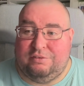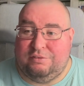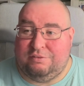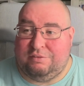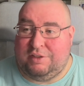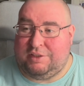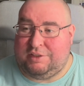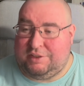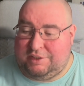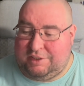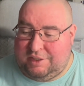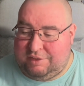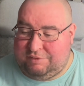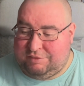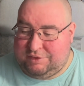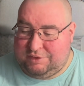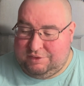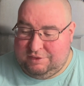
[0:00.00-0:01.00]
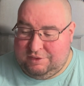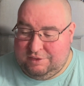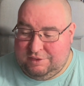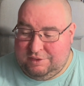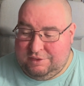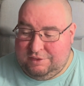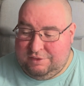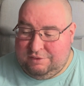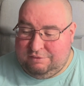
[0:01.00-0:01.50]
racing games.
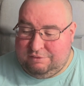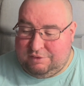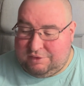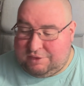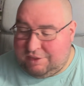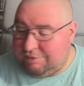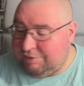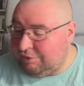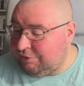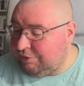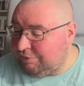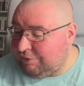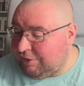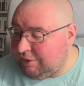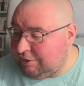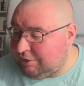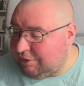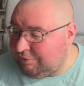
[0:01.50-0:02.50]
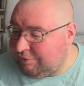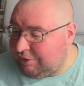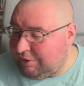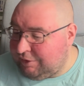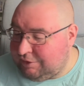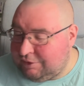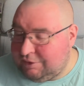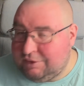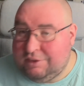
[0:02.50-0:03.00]
Won't take me long to play some of
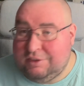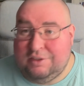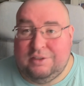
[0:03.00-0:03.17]
these.